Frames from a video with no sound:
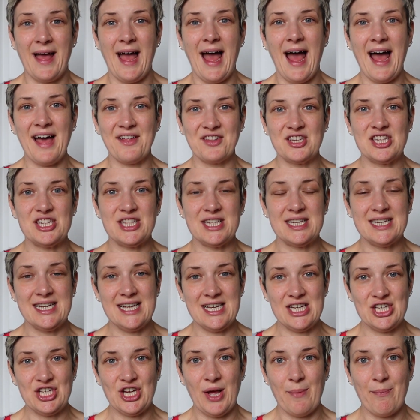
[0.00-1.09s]
and the
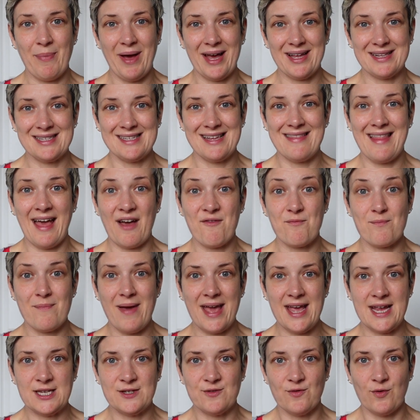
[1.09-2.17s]
t-shirt pattern that I've
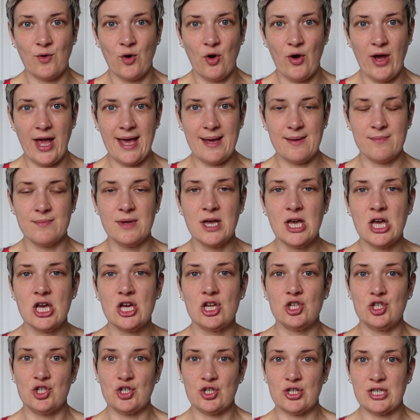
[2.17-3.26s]
made for him,
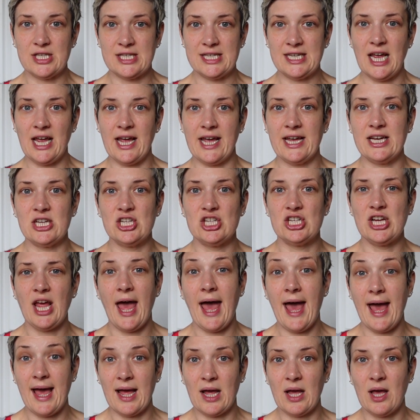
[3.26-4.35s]
just to
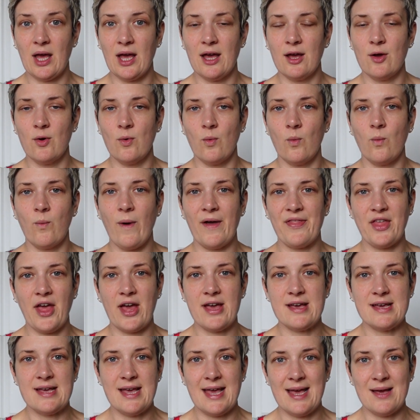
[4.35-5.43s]
check
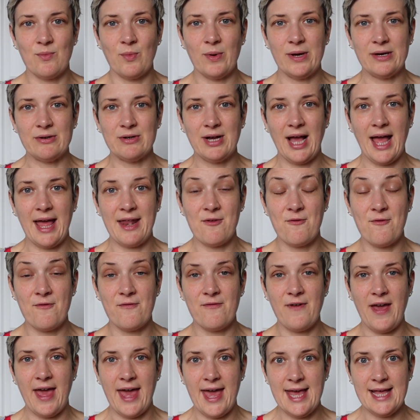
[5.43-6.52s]
whether it will kind of
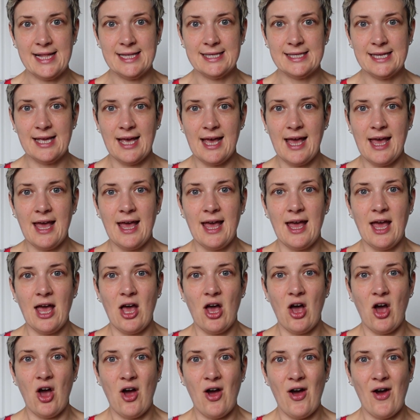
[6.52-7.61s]
fit.
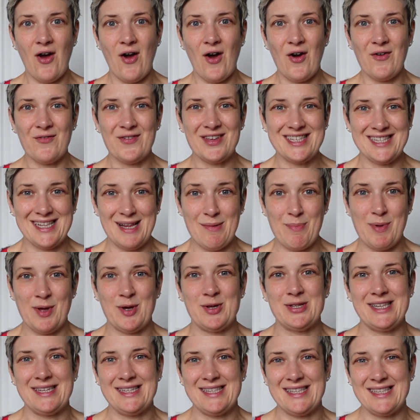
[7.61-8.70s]
Obviously,
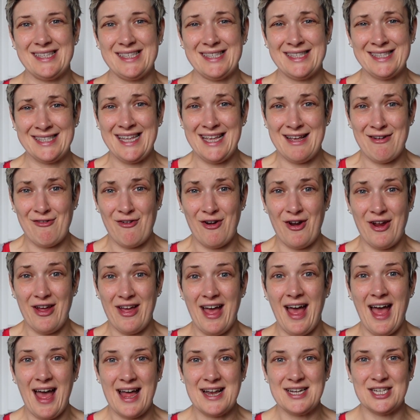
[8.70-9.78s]
because it's a secret,
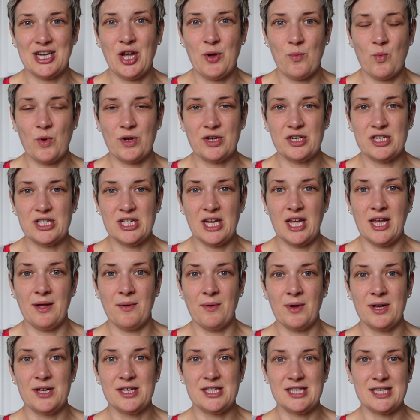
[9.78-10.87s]
I don't want to
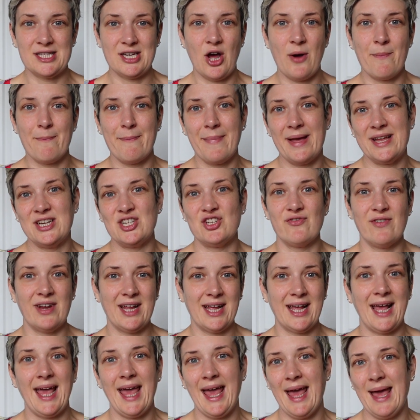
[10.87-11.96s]
start
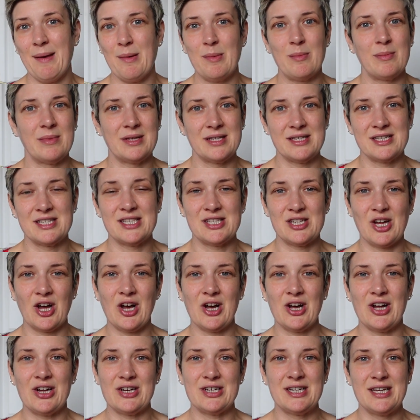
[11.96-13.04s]
measuring him and
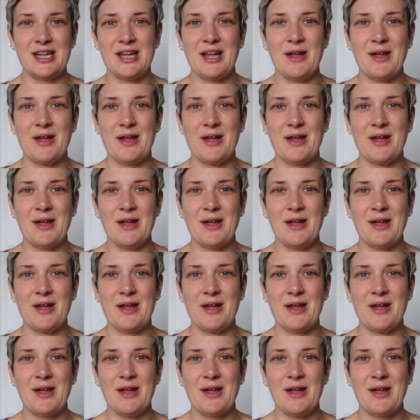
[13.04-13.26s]
start